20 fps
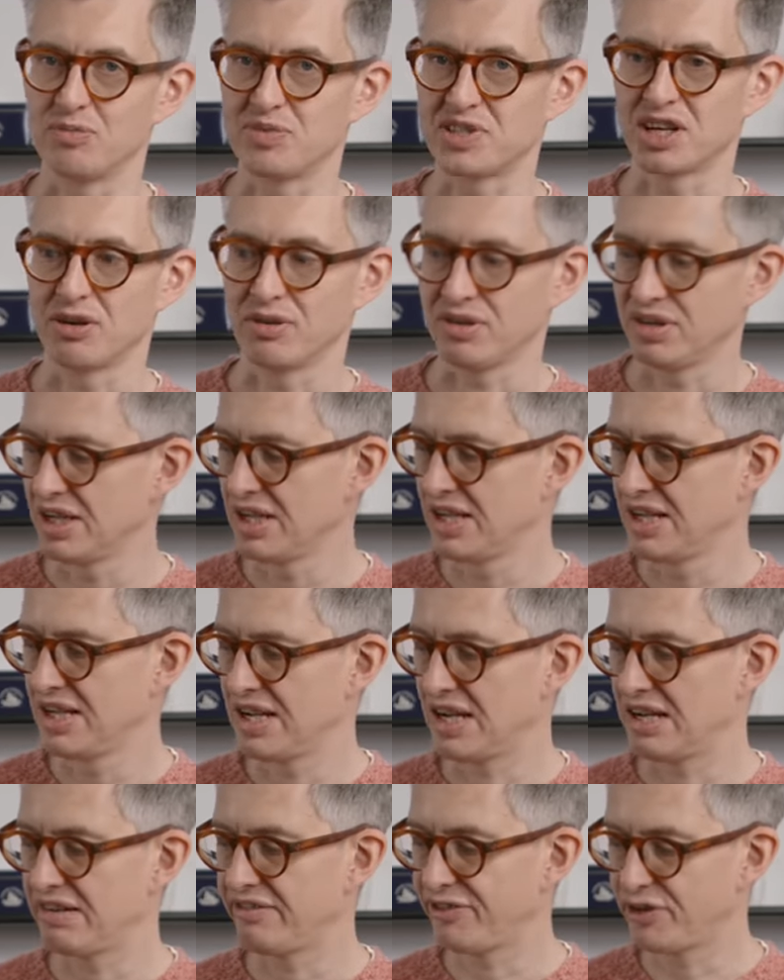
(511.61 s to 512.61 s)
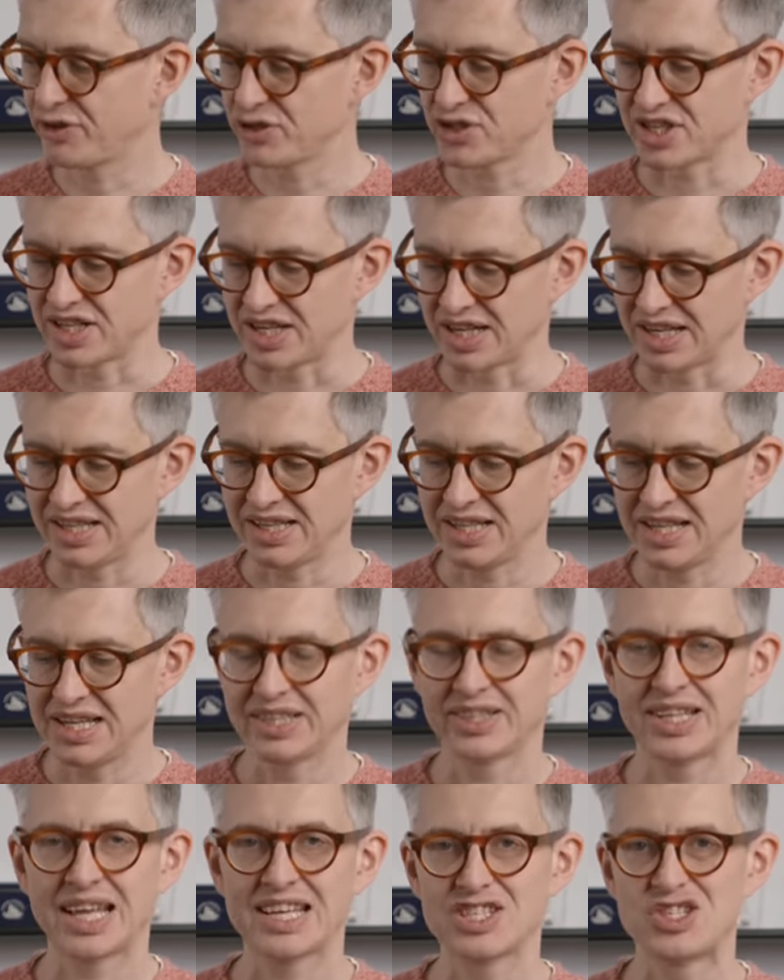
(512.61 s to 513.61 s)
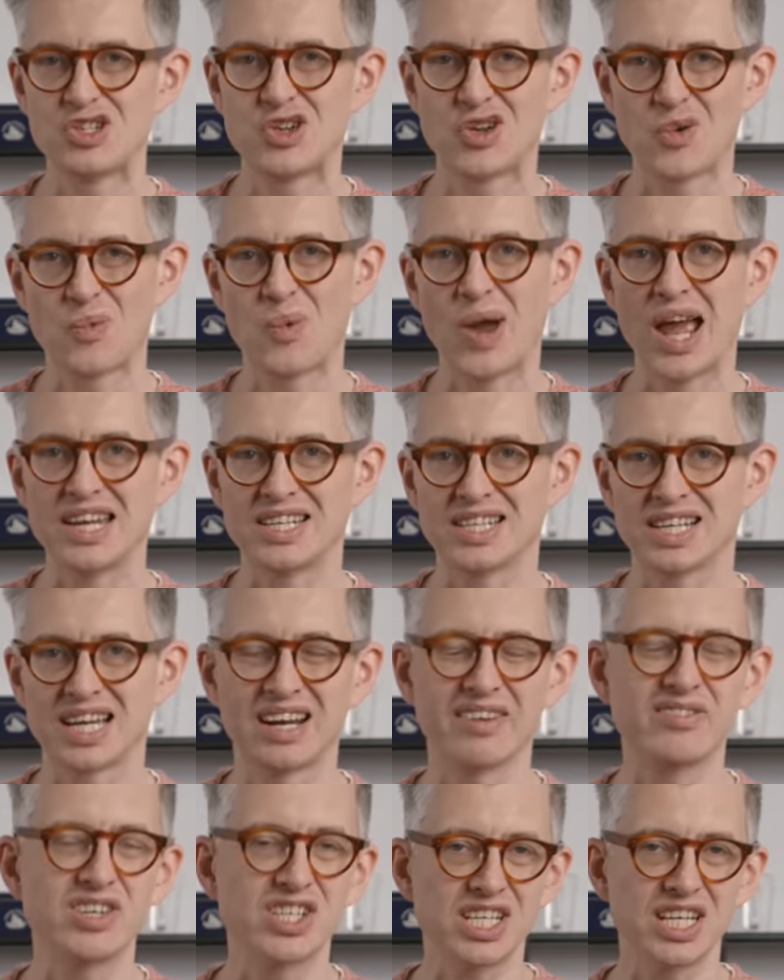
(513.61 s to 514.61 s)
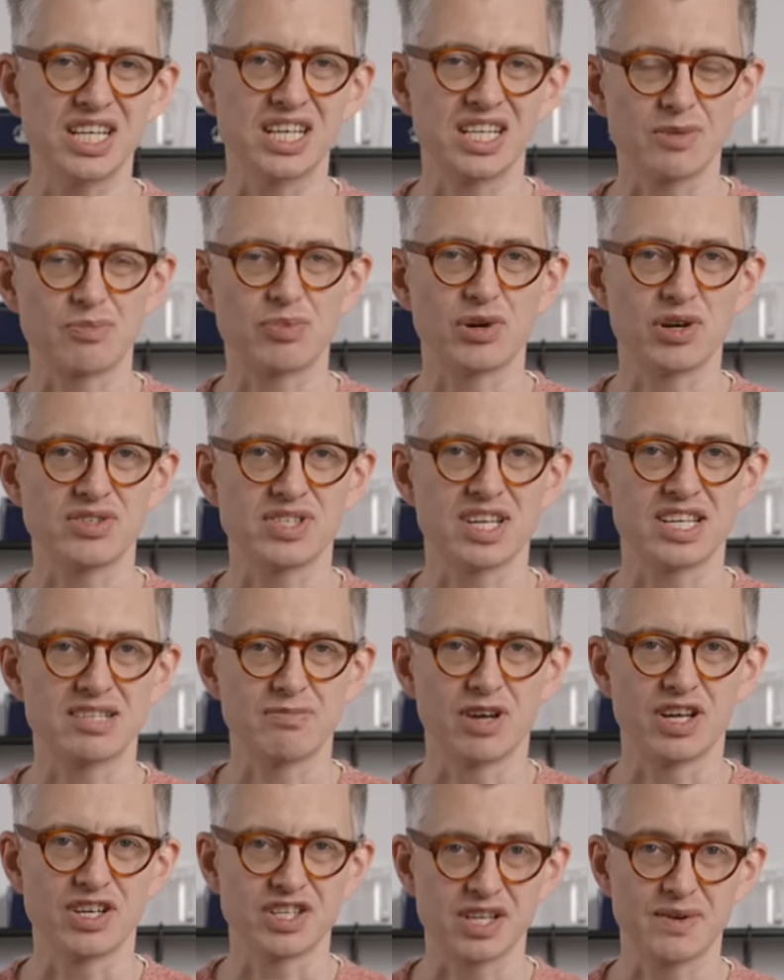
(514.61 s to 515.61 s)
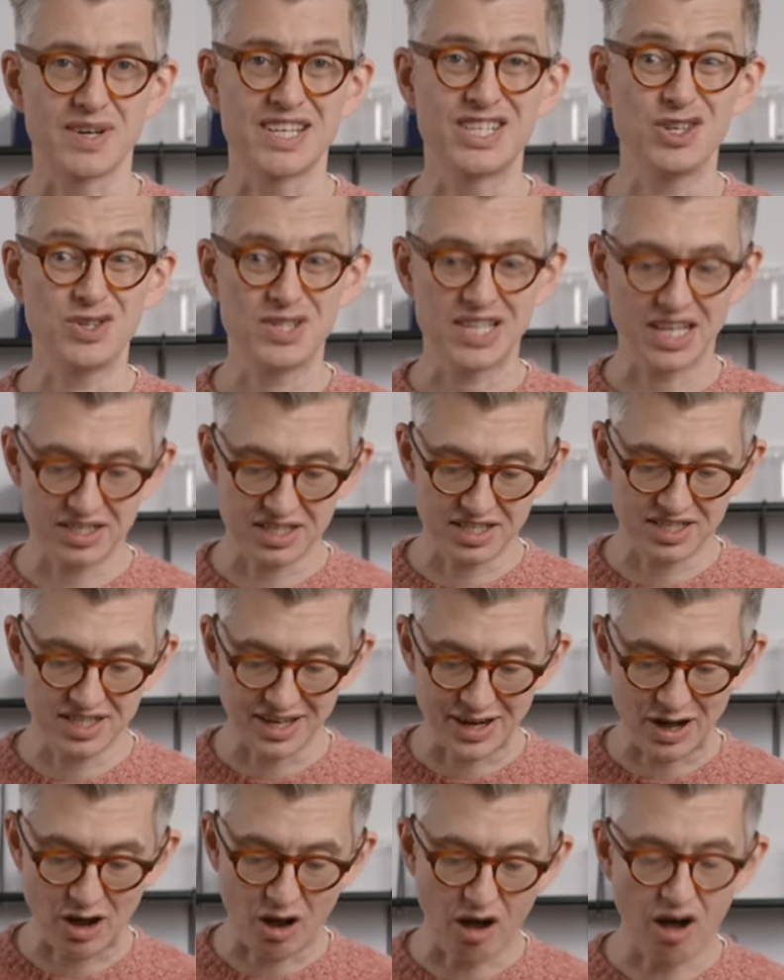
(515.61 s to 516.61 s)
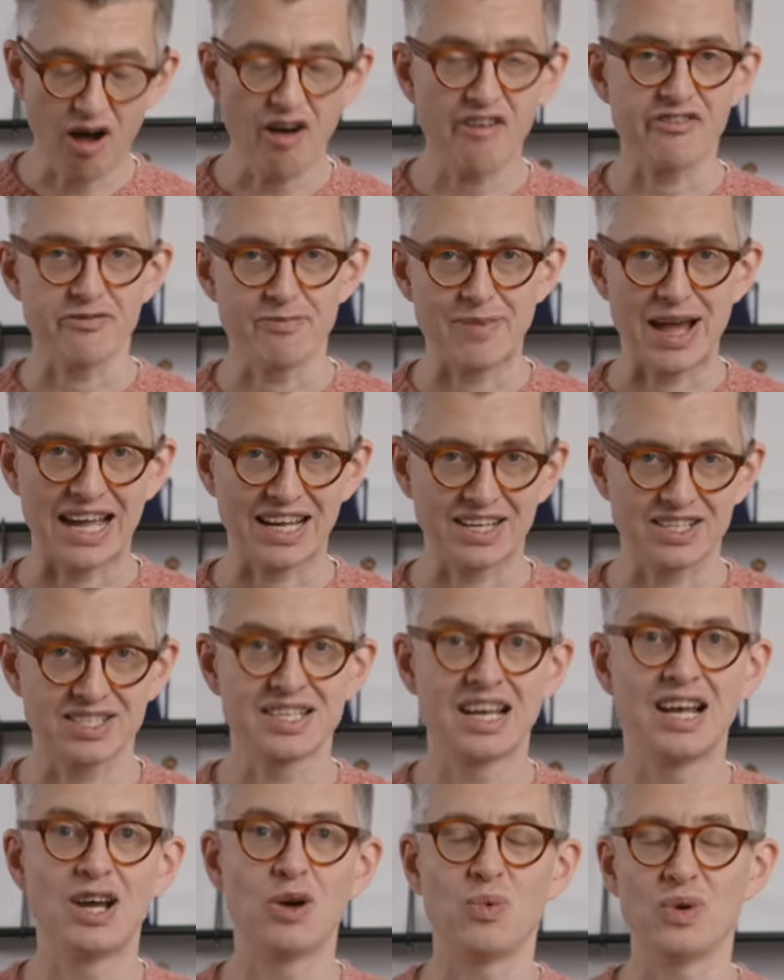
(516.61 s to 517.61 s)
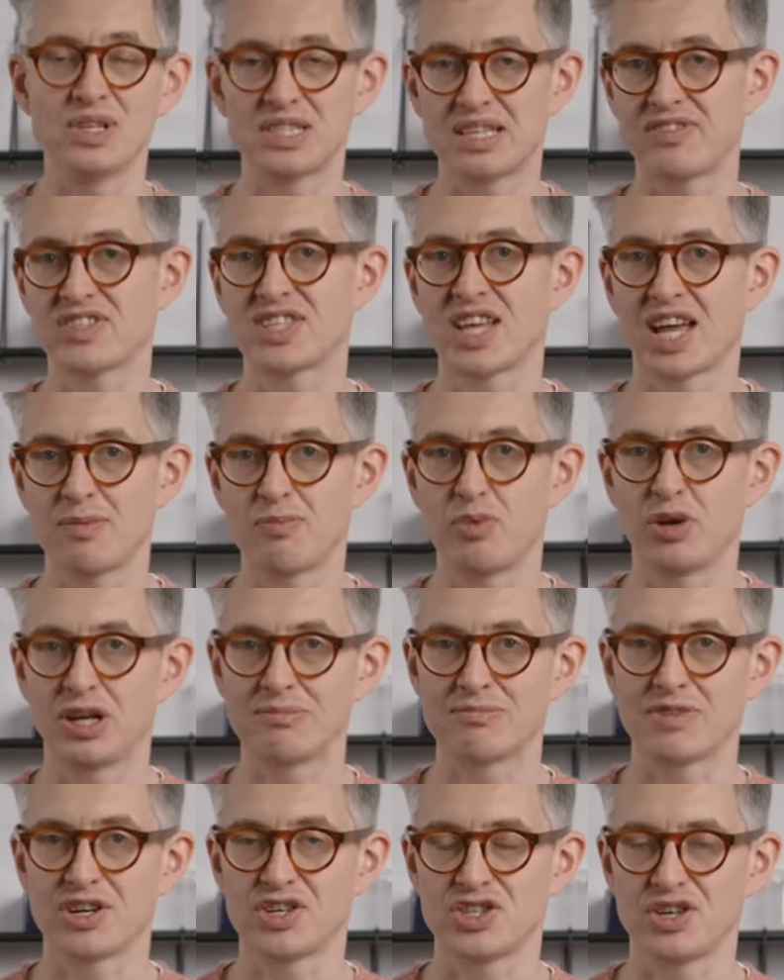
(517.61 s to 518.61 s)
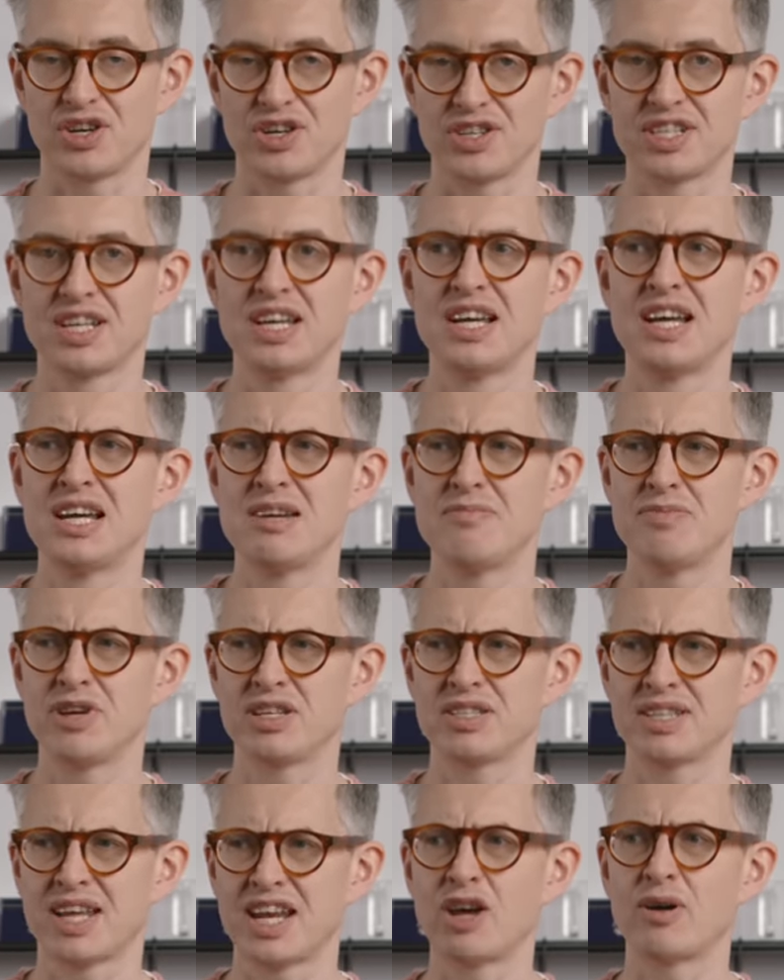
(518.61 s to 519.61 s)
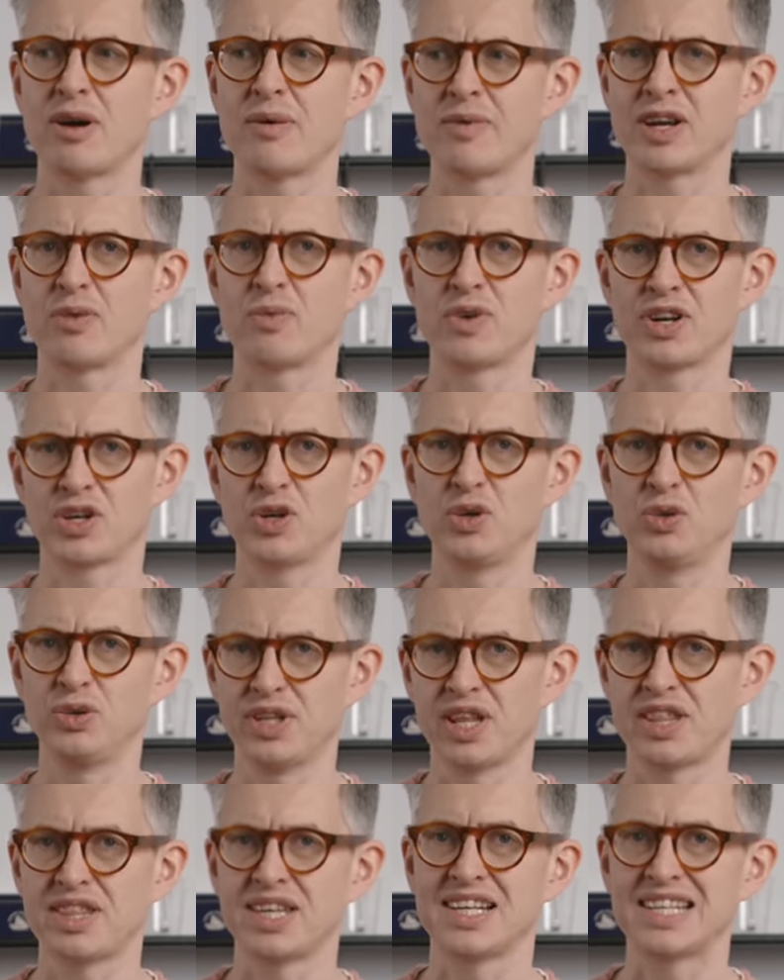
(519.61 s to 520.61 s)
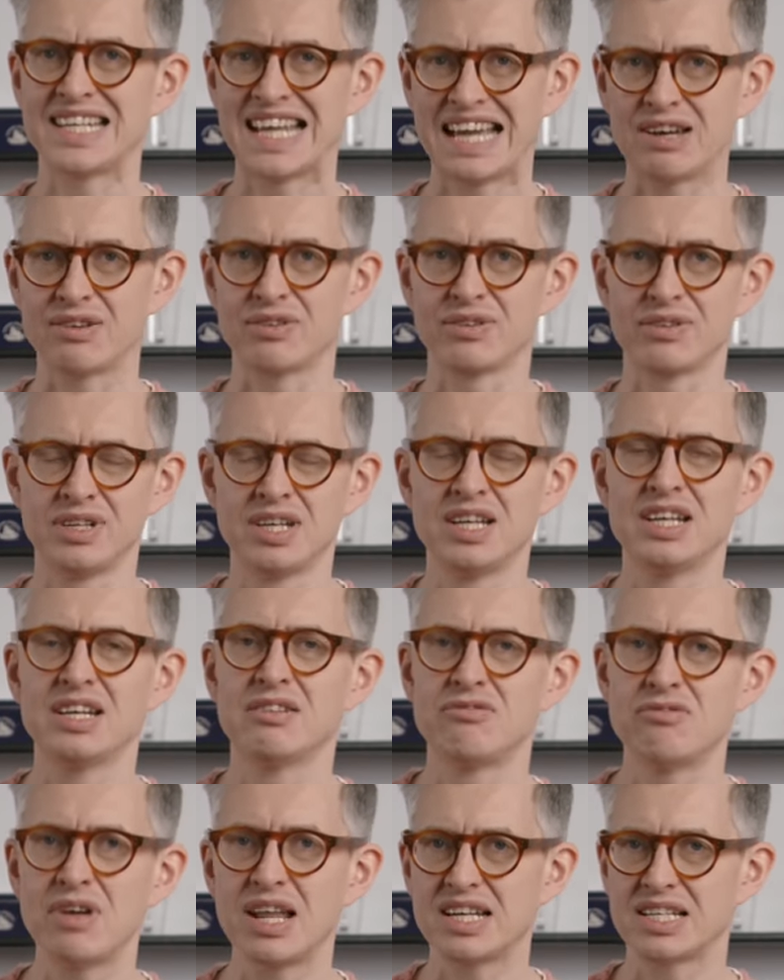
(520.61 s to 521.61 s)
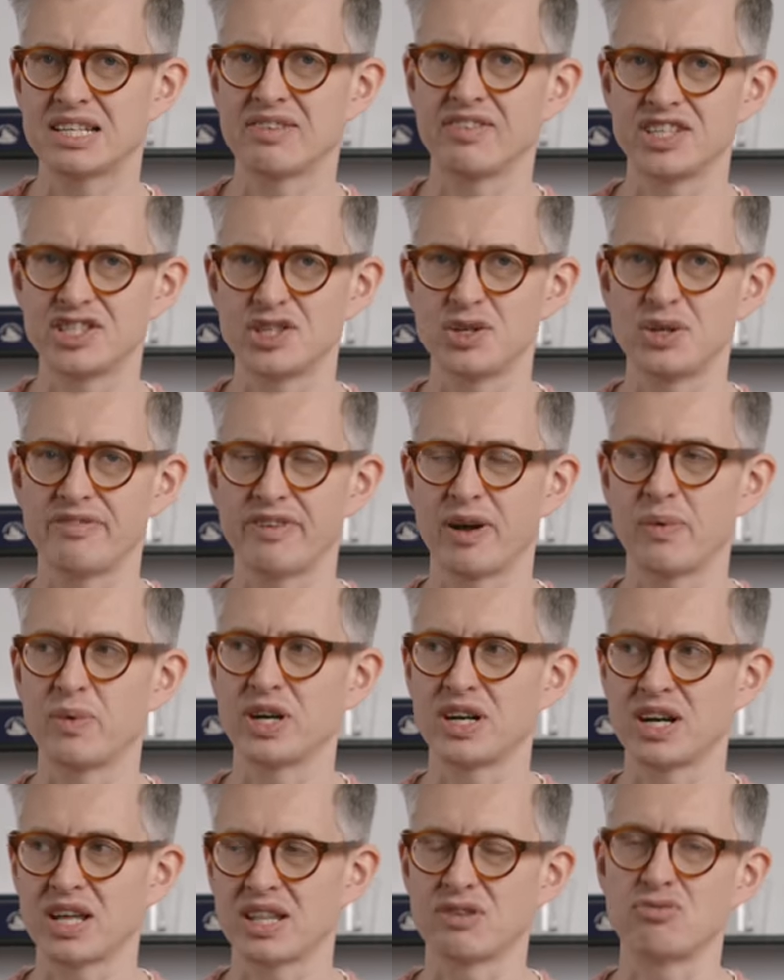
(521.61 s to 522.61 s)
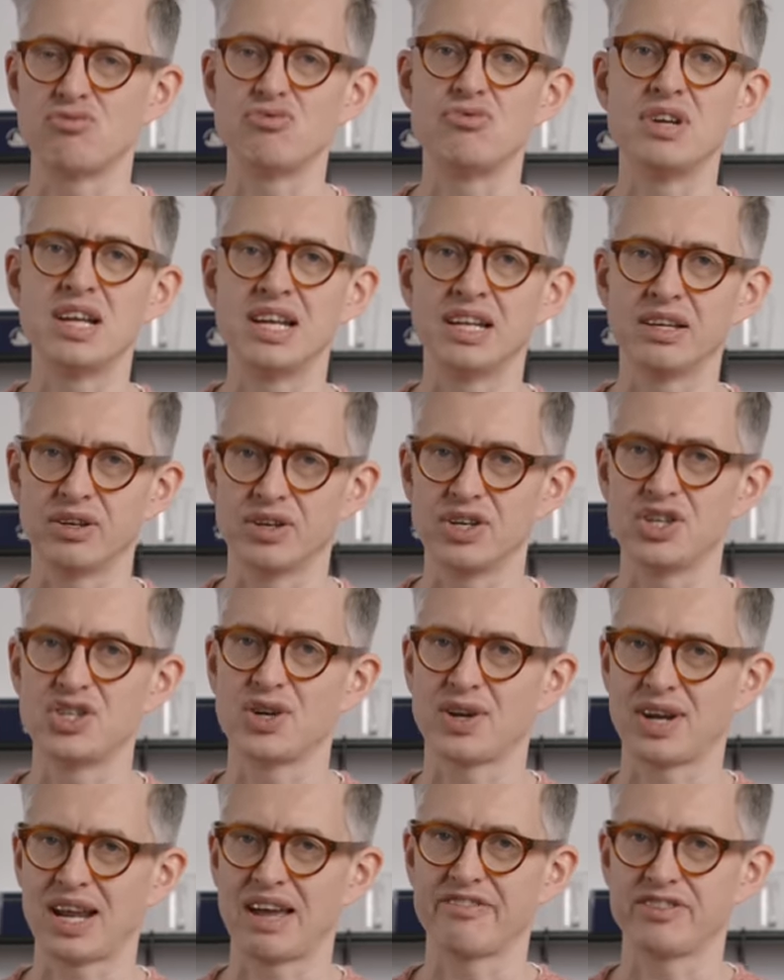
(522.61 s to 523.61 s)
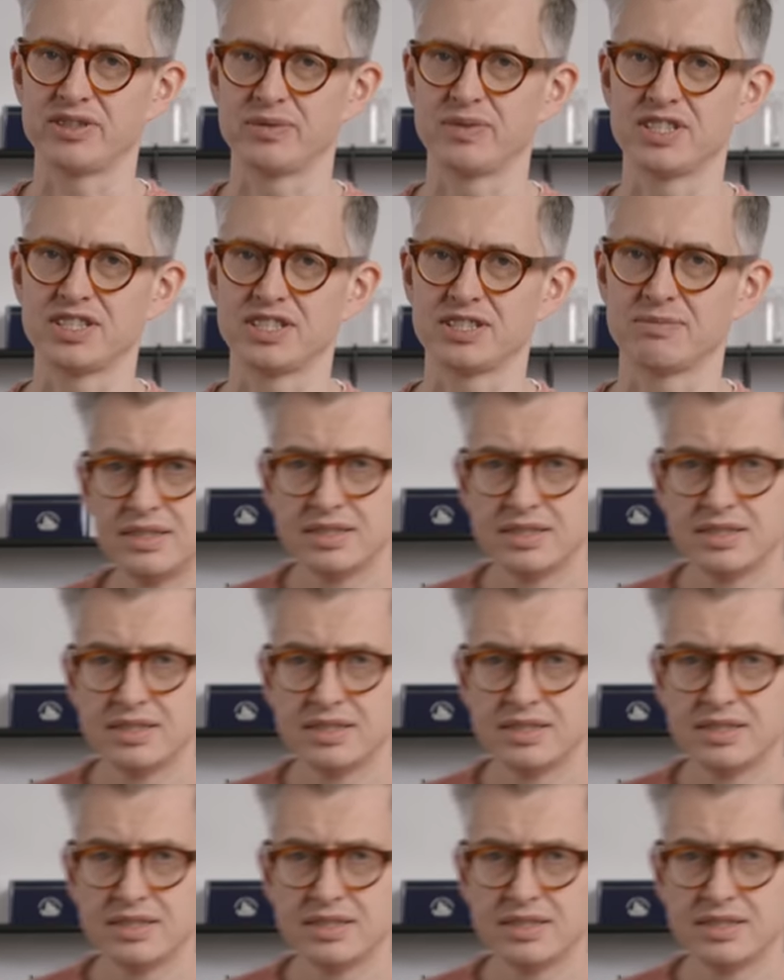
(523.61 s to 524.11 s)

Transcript: So unfortunately, that's not a way to kind of cheat the process much, though I do tend to turn it off max once I've started pulling my shot, because I know I'm gonna wanna cool the thing down relatively soon if I want another really good shot afterwards.